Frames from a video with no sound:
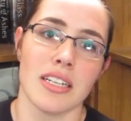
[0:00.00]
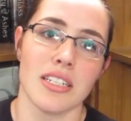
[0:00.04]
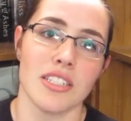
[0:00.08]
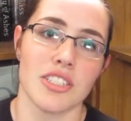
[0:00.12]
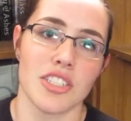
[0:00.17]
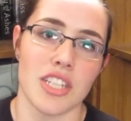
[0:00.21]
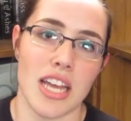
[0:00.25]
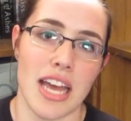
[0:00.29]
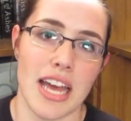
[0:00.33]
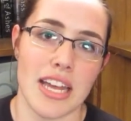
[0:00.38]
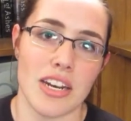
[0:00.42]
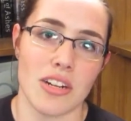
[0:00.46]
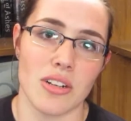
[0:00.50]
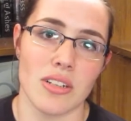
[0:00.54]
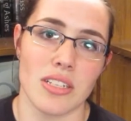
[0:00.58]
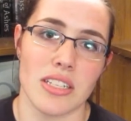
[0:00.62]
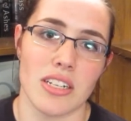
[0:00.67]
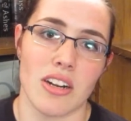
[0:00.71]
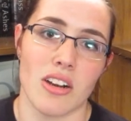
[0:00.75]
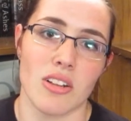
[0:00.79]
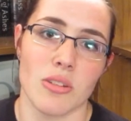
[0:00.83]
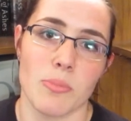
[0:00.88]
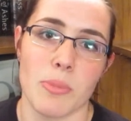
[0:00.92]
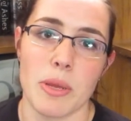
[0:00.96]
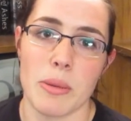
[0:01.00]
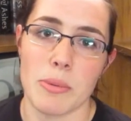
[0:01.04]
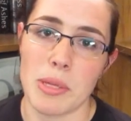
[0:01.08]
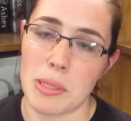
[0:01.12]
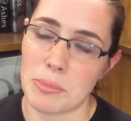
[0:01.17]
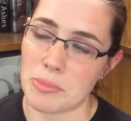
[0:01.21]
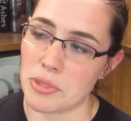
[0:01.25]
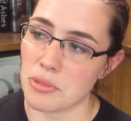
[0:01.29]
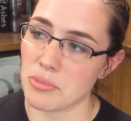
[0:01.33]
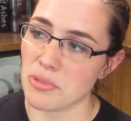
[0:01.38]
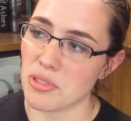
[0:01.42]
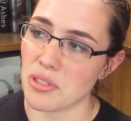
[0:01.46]
channel and all the people
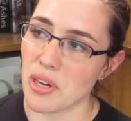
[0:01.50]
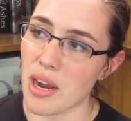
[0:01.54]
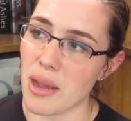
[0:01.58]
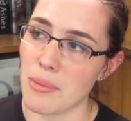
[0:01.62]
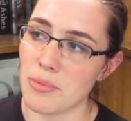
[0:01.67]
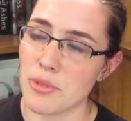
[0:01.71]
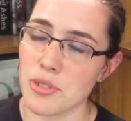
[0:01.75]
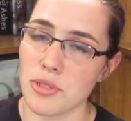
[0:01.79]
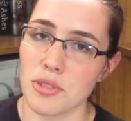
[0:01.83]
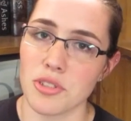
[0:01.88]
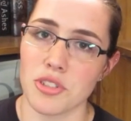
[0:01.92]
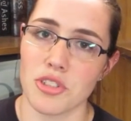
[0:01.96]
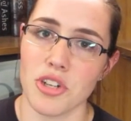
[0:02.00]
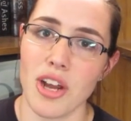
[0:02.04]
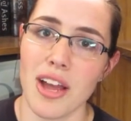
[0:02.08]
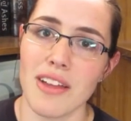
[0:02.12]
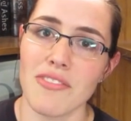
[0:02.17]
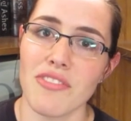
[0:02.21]
I'm subscribed to to try